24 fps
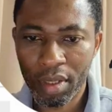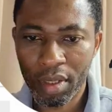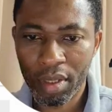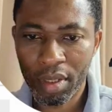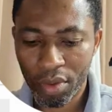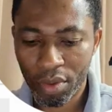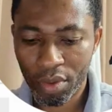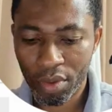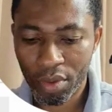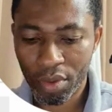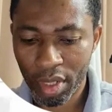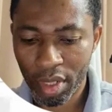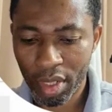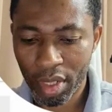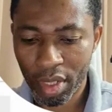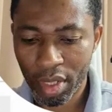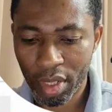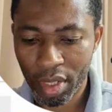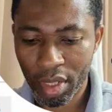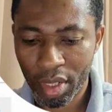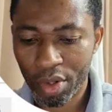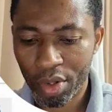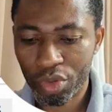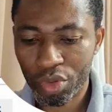okay, and
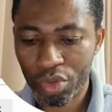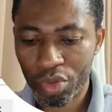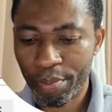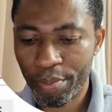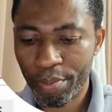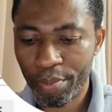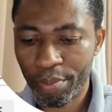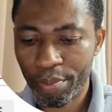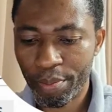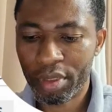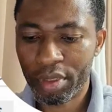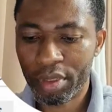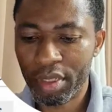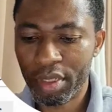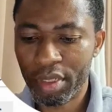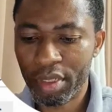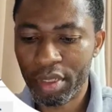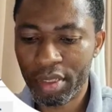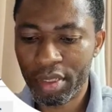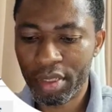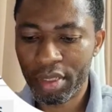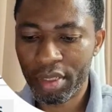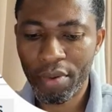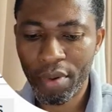also import
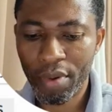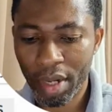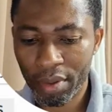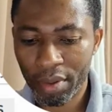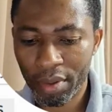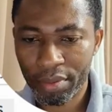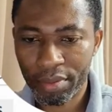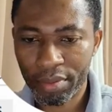integral.